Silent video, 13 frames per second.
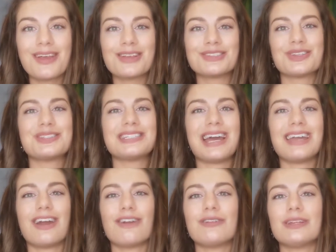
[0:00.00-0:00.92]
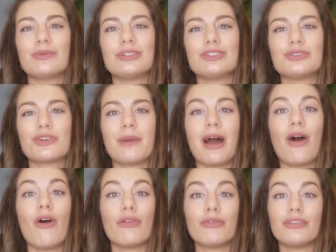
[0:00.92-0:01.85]
So today I really wanted to talk about
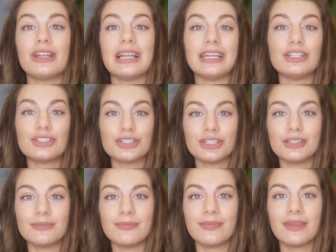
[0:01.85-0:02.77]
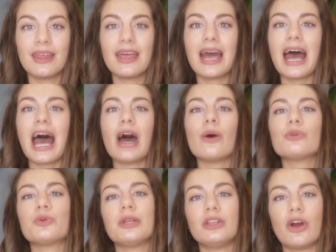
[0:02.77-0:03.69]
ovulation. How
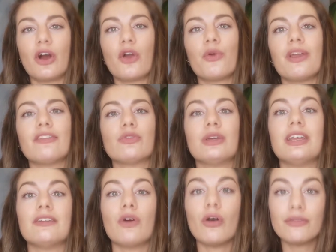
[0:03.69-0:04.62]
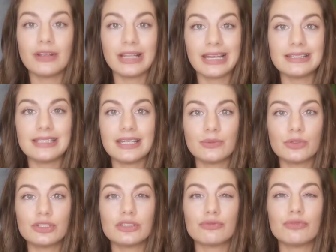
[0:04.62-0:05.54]
do we know if we have ovulated,
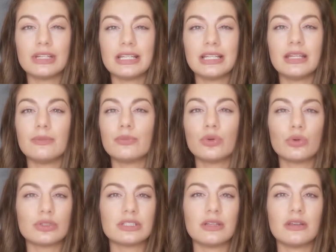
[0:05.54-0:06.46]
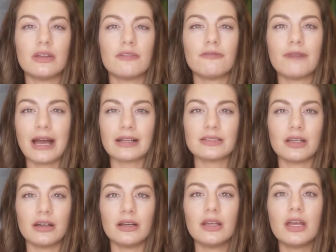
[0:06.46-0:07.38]
which is a really important
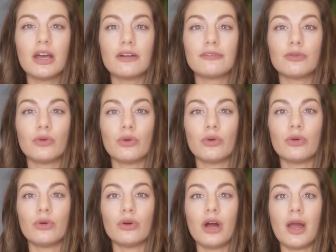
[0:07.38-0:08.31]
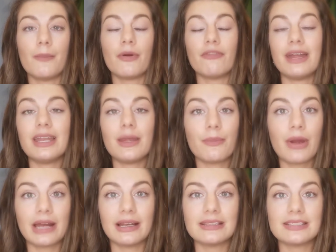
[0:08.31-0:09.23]
factor for preventing
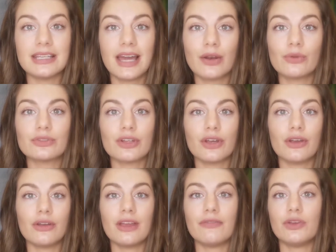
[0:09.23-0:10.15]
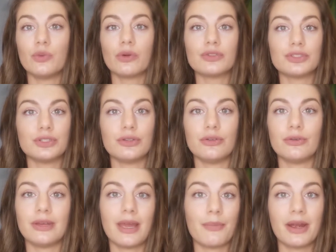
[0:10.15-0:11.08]
pregnancy and also if you want
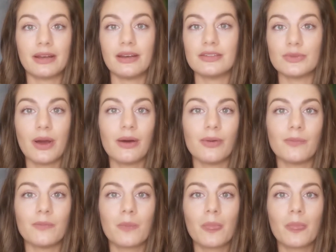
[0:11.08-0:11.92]
to get pregnant as well.